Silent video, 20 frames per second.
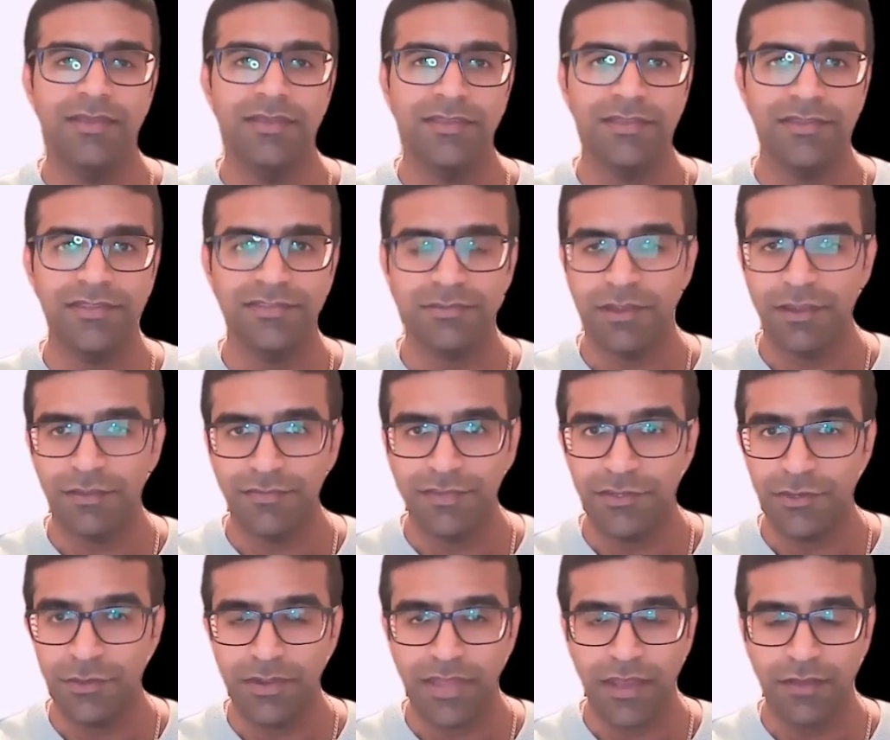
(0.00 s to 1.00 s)
It doesn't matter if you
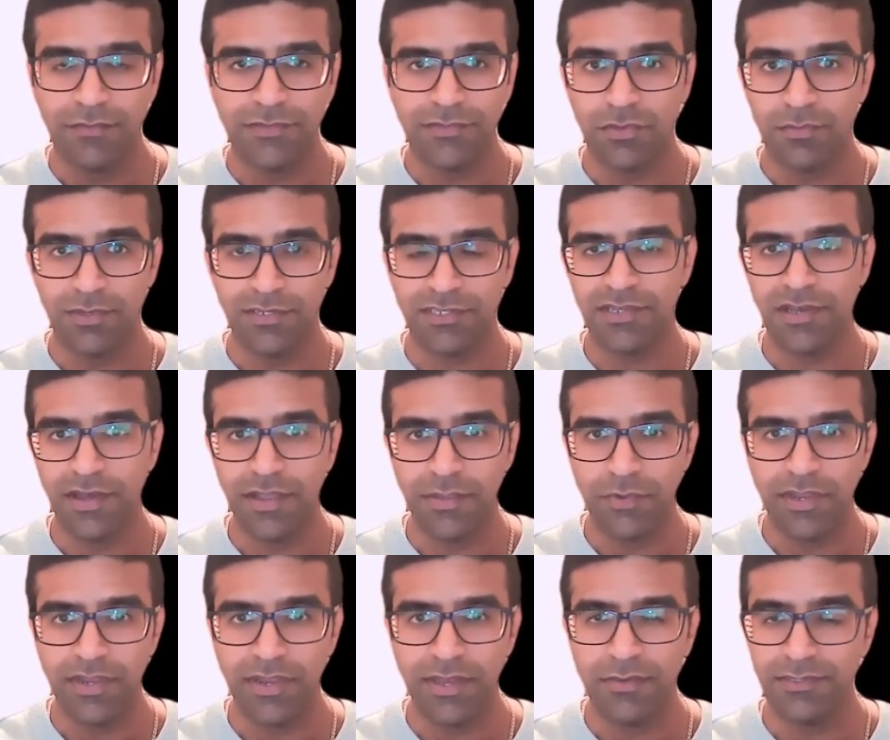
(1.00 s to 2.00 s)
don't have so much time
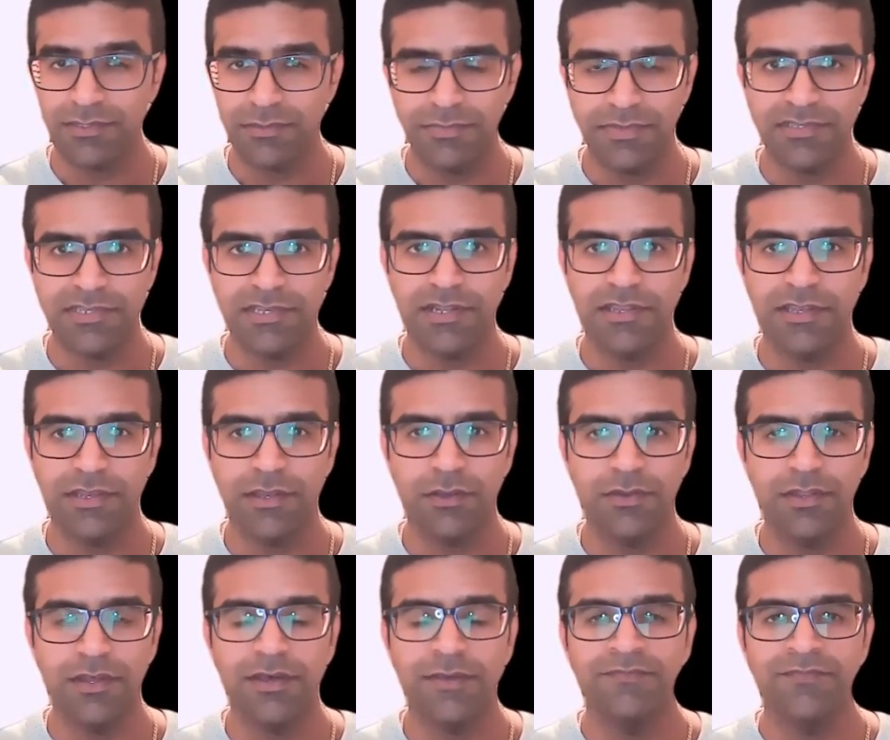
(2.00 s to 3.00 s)
right now as a busy clinic
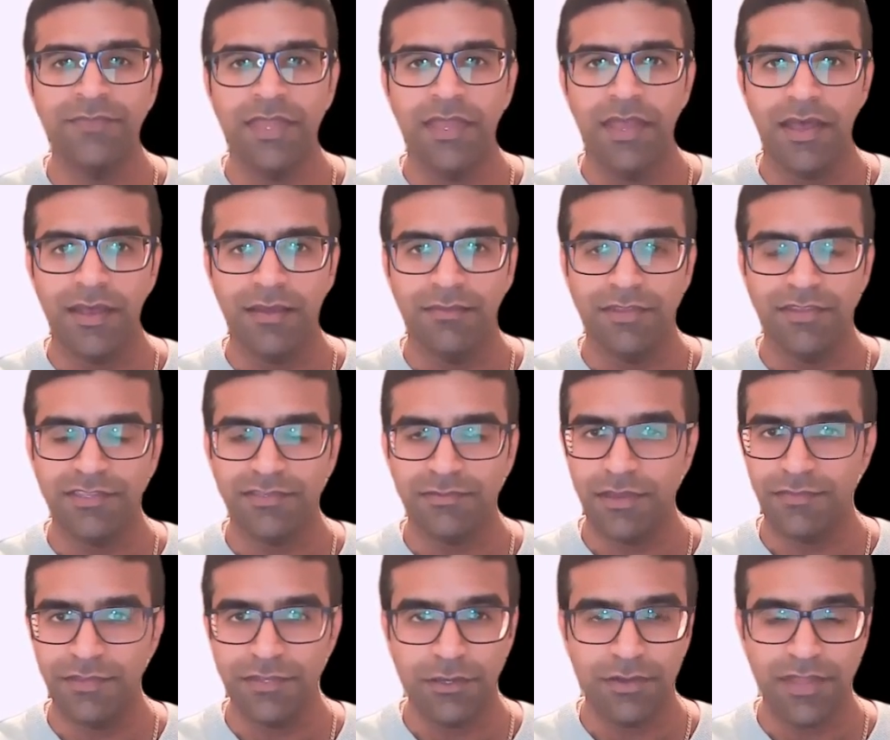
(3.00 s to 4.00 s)
owner. It doesn't
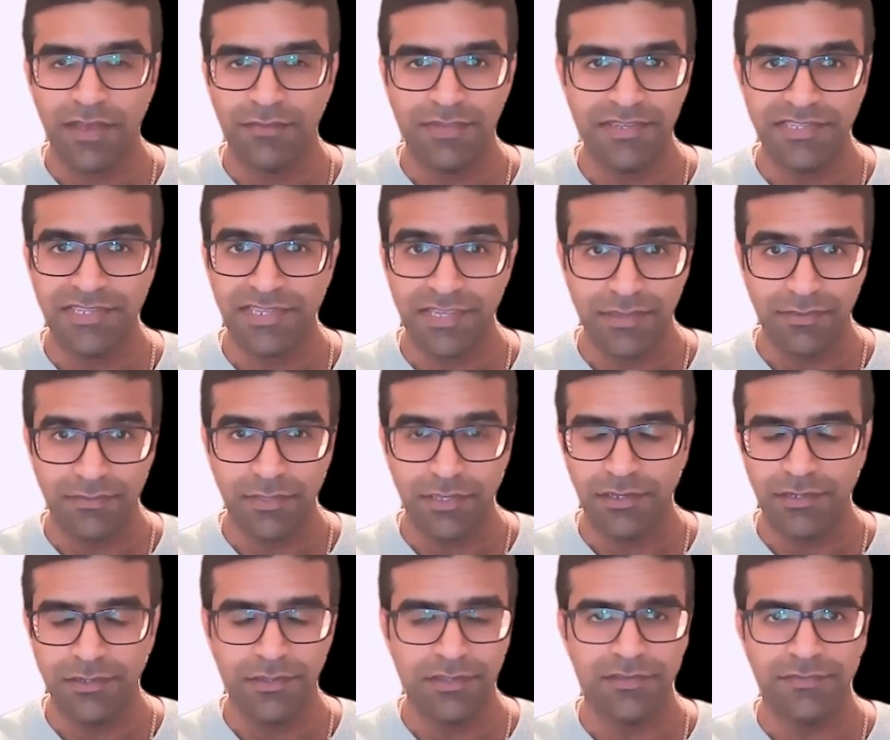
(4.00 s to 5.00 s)
matter if you don't have a team. You
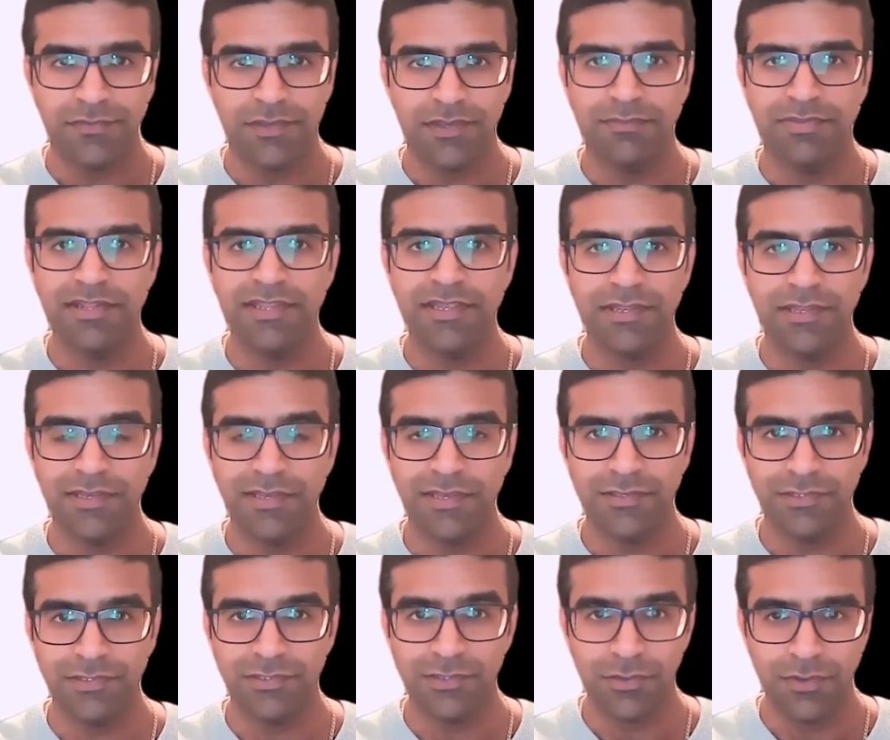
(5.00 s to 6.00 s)
can do this if you're completely
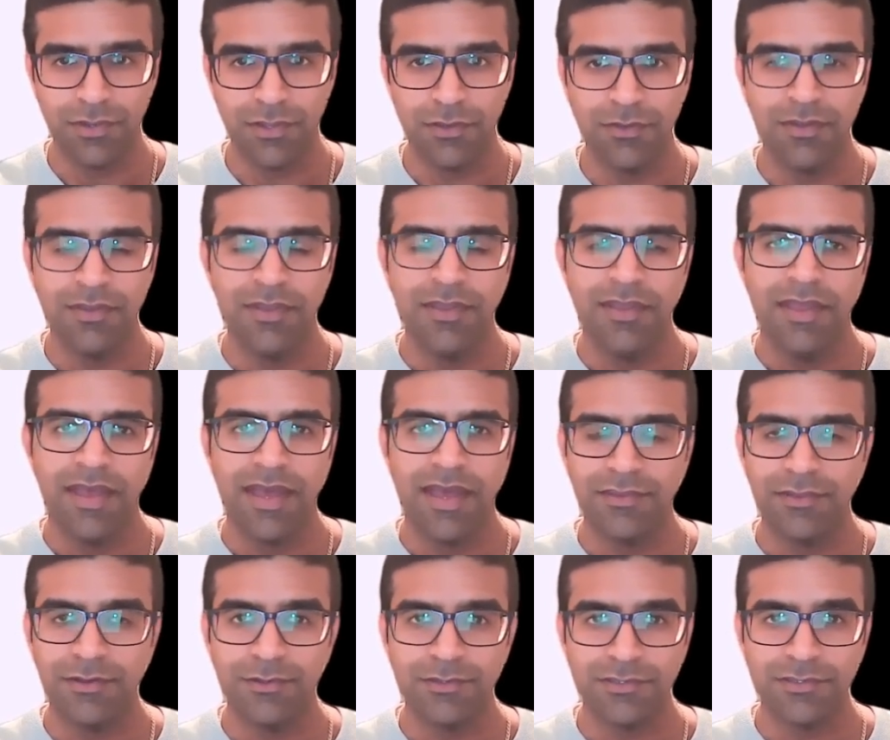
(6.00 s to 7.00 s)
solo.
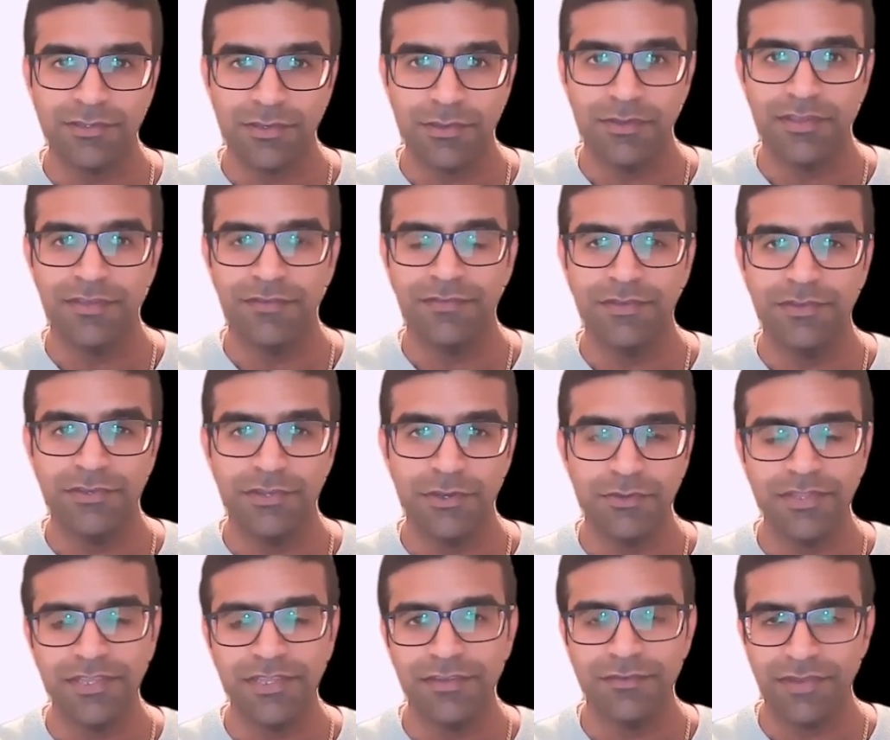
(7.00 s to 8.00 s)
And also, if you
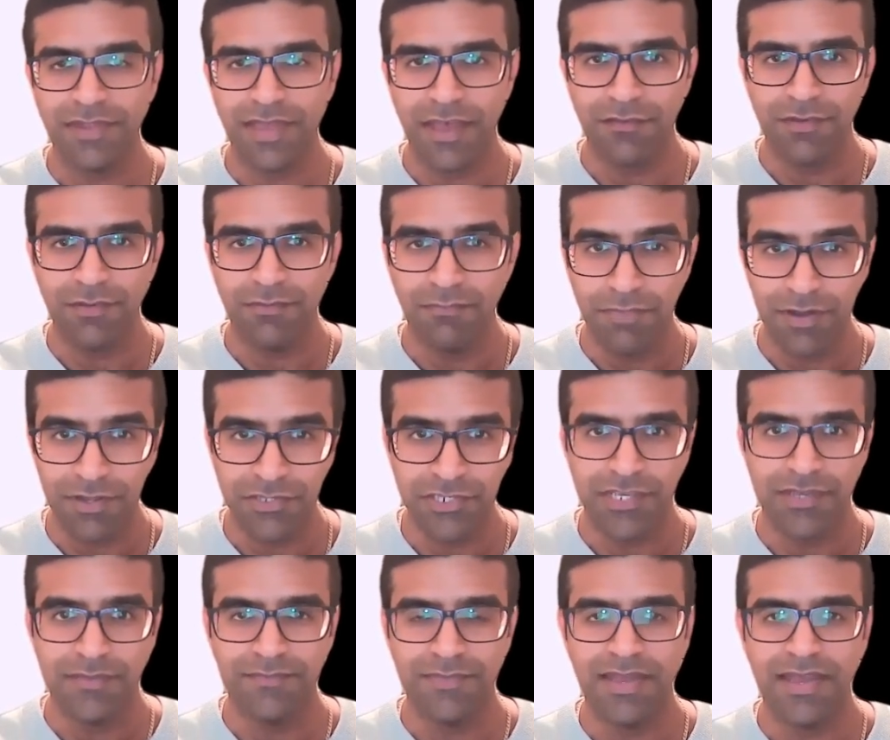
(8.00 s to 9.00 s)
don't even have a
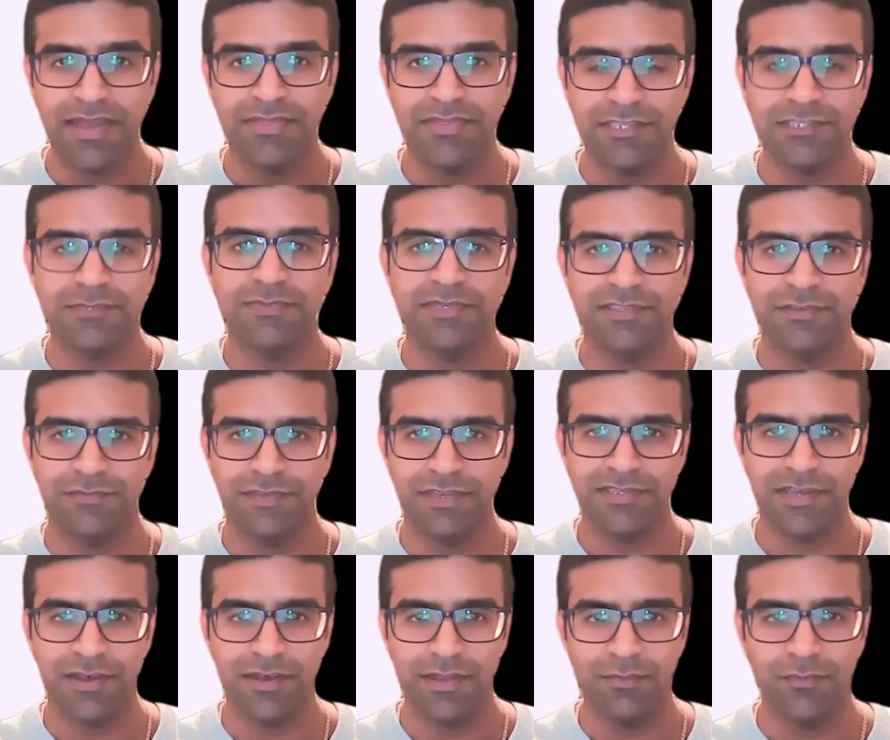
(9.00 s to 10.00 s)
budget at this specific
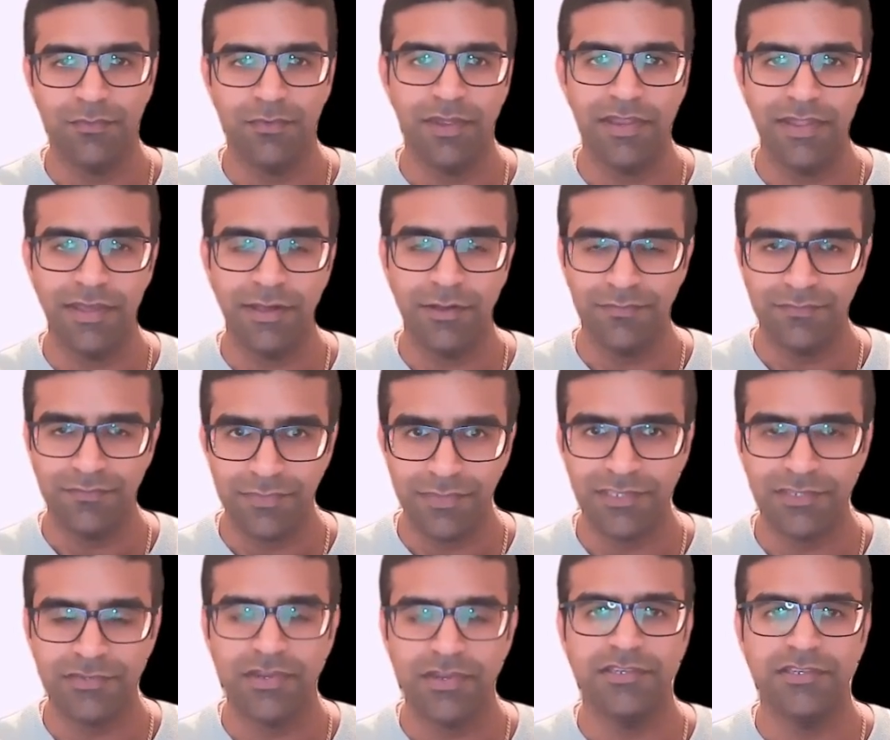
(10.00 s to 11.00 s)
time right now,
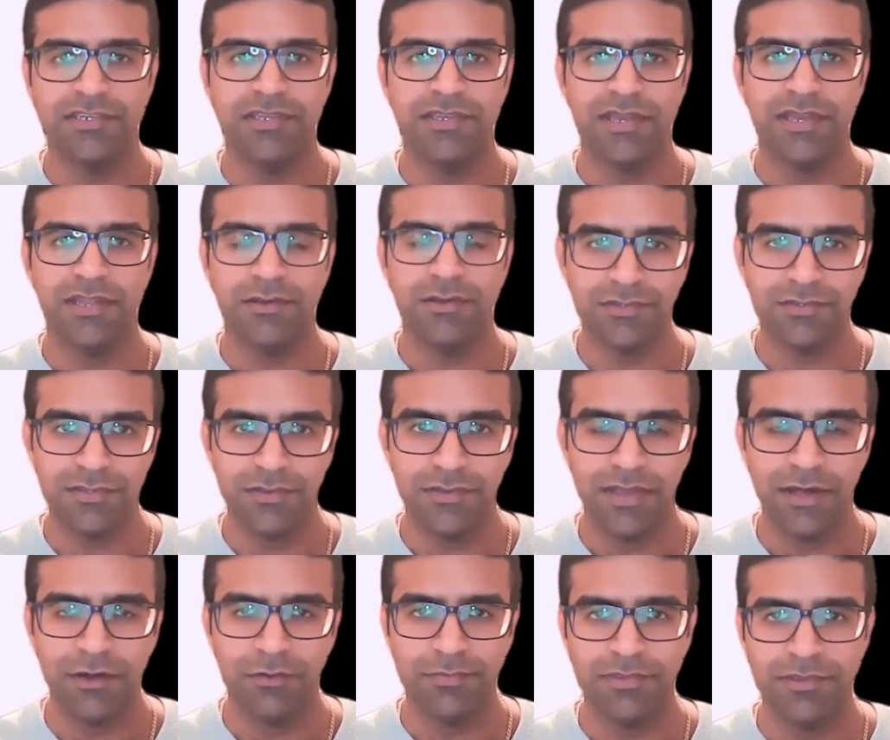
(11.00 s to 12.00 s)
this strategy can also
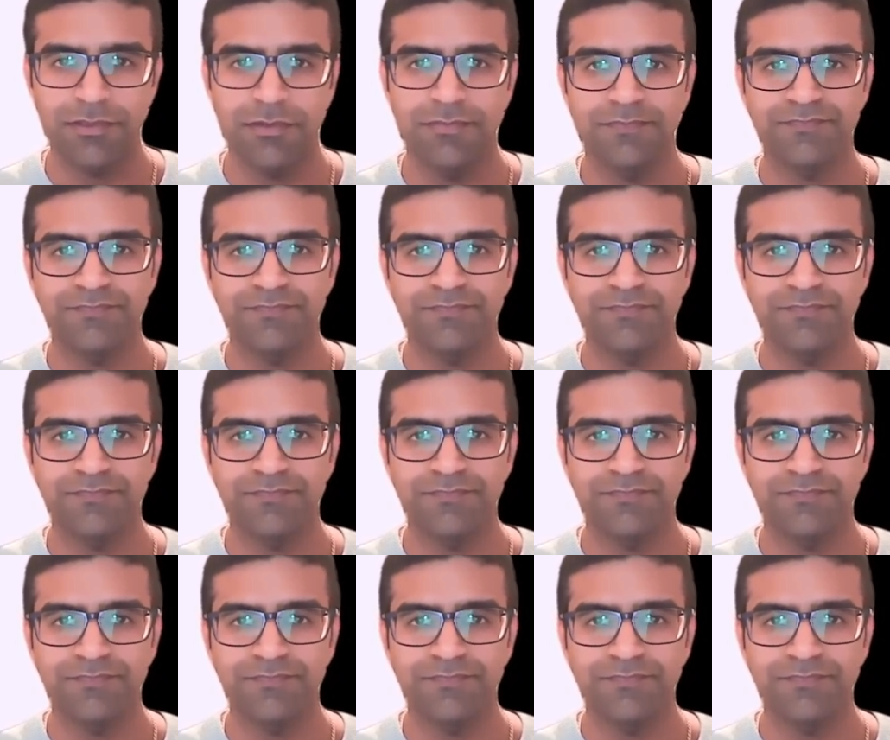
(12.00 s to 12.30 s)
help you.